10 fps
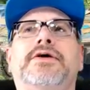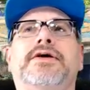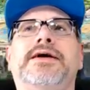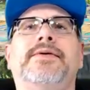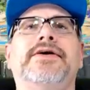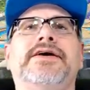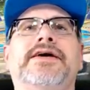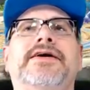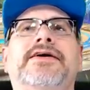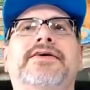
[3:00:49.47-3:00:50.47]
Oh, come on.
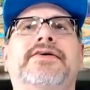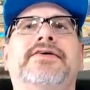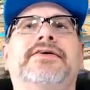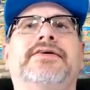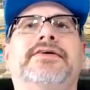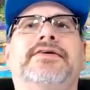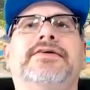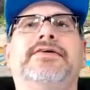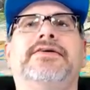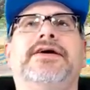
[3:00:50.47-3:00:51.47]

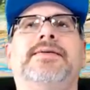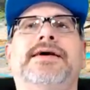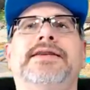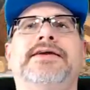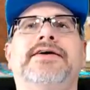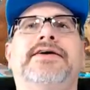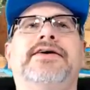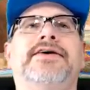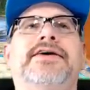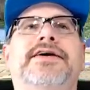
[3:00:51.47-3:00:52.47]
Come on.
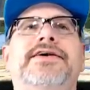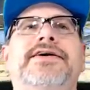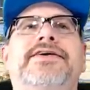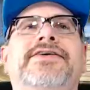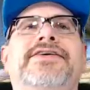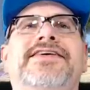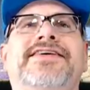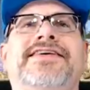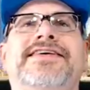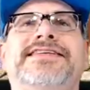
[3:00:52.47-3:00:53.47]
Oh,
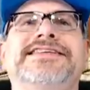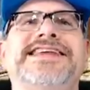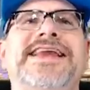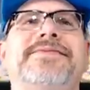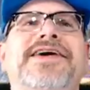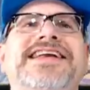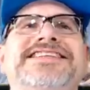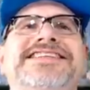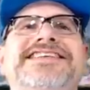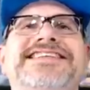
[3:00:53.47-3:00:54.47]
no. Just get him
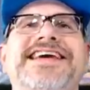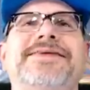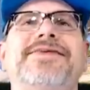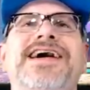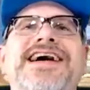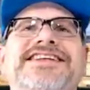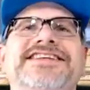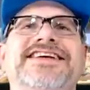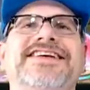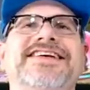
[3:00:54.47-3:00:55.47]
once. Just get him
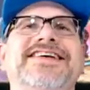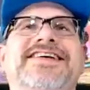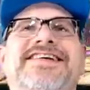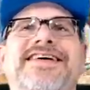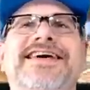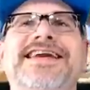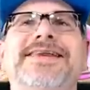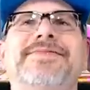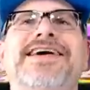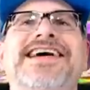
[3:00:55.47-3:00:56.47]
once. I get
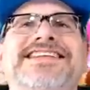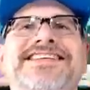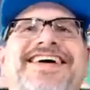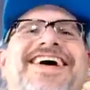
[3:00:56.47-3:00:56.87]
him once.